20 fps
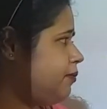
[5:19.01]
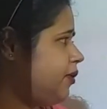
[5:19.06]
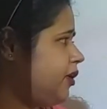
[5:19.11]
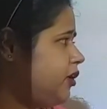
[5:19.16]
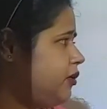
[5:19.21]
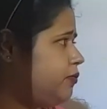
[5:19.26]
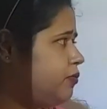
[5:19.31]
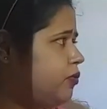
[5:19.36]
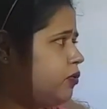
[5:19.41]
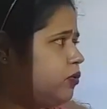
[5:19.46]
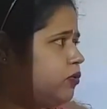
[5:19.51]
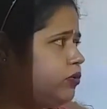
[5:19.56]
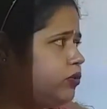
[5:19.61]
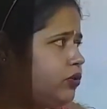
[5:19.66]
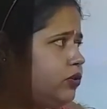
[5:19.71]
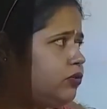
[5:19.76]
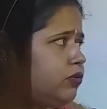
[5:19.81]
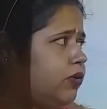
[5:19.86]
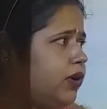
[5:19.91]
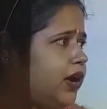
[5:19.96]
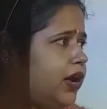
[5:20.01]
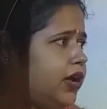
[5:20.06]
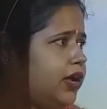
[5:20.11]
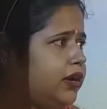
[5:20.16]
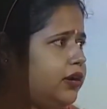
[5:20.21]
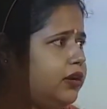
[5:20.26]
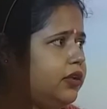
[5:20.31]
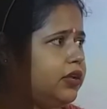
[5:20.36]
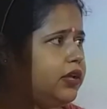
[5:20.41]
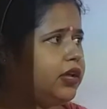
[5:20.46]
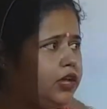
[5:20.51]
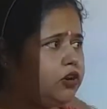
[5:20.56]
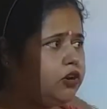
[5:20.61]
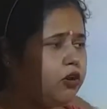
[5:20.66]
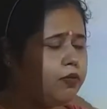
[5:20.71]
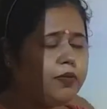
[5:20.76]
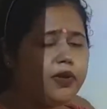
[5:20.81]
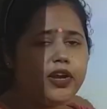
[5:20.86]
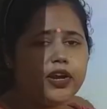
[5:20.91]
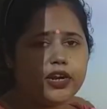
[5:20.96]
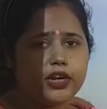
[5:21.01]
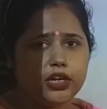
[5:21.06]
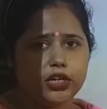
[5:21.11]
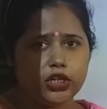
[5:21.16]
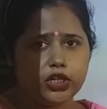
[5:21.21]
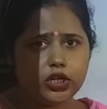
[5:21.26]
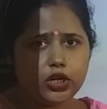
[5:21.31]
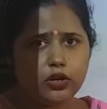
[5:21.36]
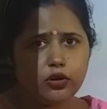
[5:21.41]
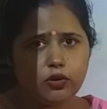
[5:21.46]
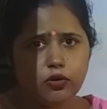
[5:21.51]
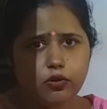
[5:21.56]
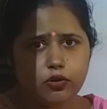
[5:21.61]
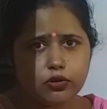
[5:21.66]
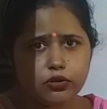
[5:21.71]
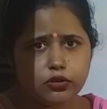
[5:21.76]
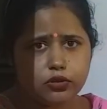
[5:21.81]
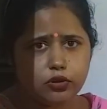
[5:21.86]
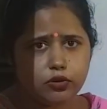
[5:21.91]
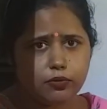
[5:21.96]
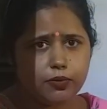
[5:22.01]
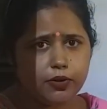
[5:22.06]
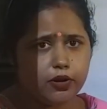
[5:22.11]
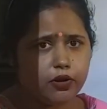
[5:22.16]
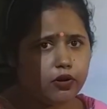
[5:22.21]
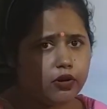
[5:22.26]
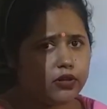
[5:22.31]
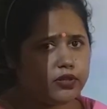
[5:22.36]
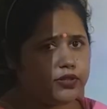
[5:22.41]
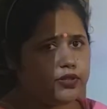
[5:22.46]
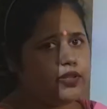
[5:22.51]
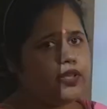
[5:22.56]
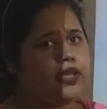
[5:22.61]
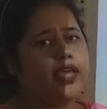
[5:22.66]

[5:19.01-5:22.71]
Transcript: big boost to our economic condition also, because